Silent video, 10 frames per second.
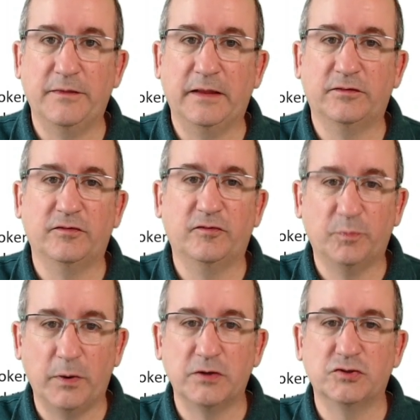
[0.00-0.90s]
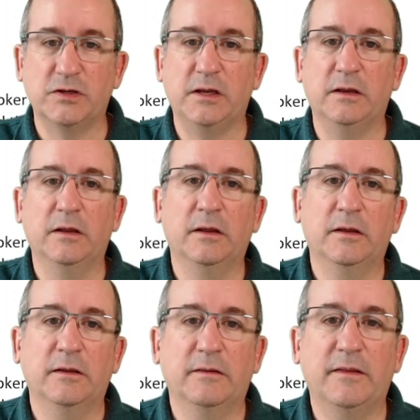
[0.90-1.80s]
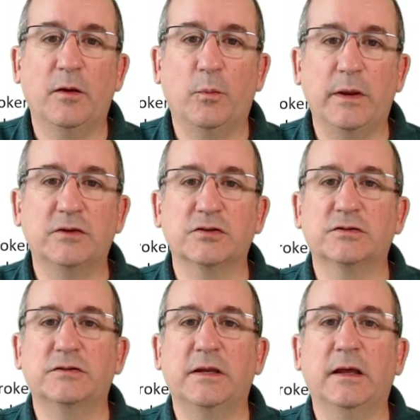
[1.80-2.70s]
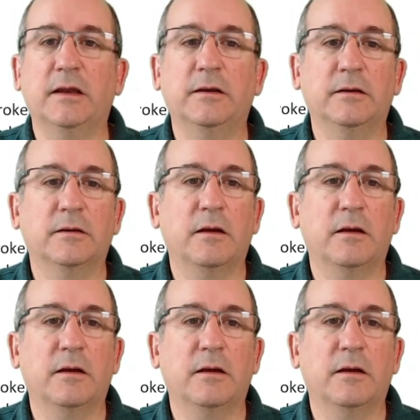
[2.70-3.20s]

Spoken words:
and that's a spreadsheet that we just did